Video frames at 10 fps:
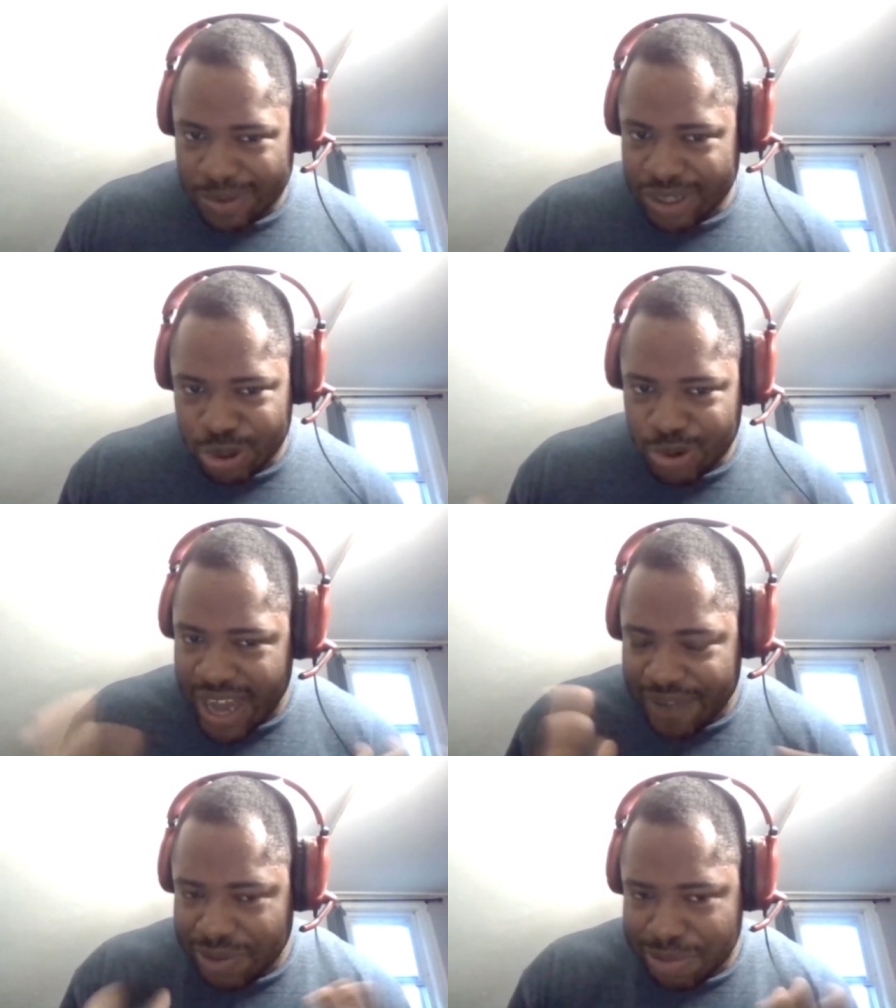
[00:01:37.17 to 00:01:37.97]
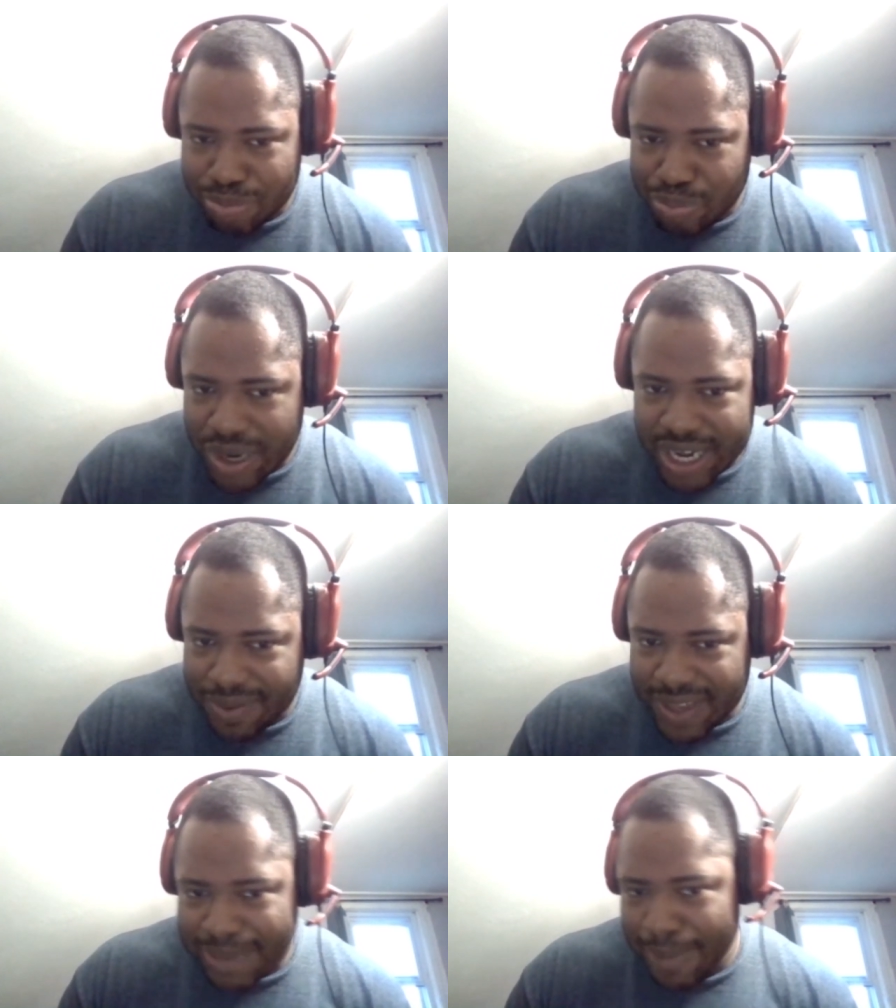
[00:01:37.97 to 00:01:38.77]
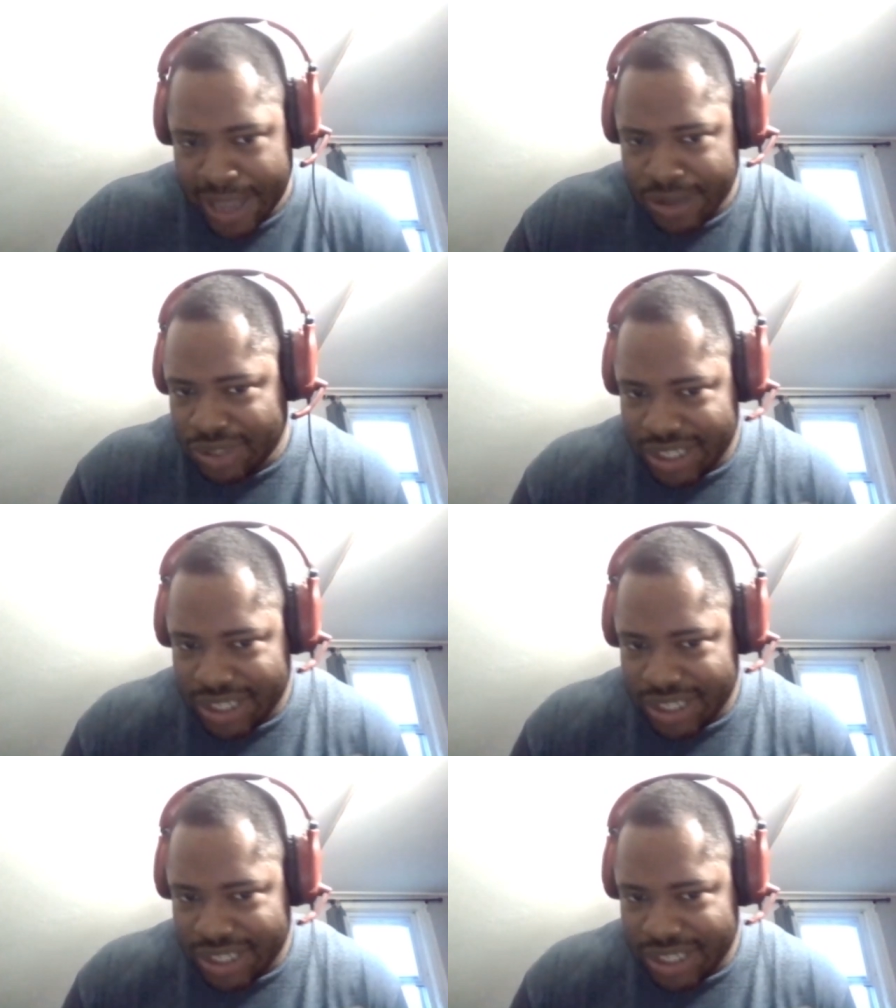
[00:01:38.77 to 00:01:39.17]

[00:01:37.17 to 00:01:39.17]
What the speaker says: Like you don't have to put anything in manually.